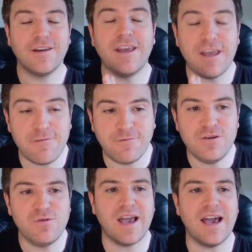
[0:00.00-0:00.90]
if
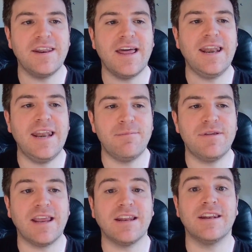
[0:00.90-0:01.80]
you can
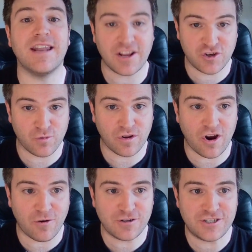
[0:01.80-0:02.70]
eliminate natural
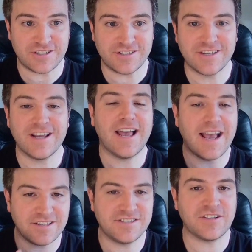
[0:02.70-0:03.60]
origins
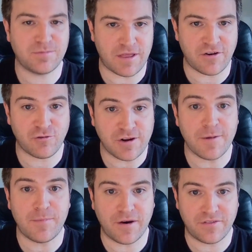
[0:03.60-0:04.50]
as an explanatory
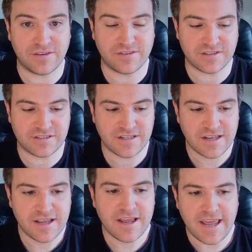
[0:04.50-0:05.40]
hypothesis.
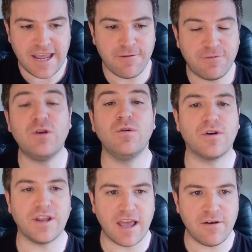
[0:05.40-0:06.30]
If you look
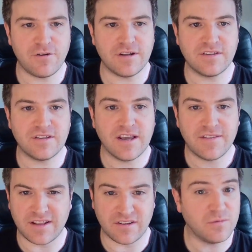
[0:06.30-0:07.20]
at evidence
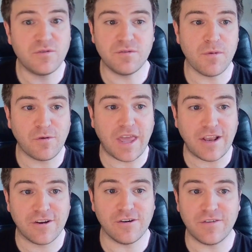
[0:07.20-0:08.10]
that some smoking
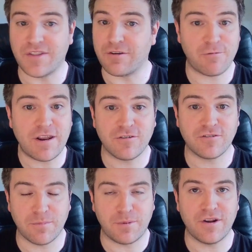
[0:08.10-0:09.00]
gun that renders
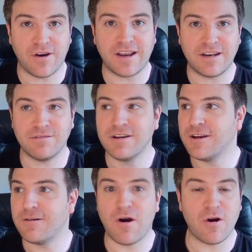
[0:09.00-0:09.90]
a benign
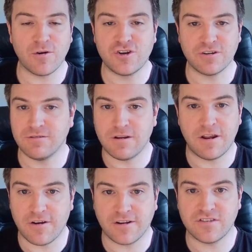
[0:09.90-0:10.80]
origin a
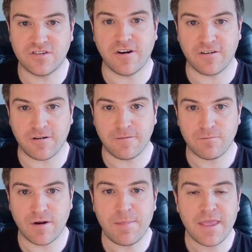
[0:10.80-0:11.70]
non-starter,
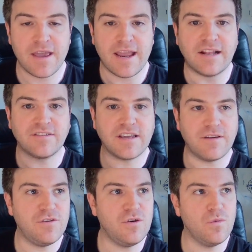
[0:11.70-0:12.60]
right? It's like
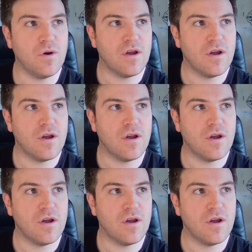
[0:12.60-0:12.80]
if you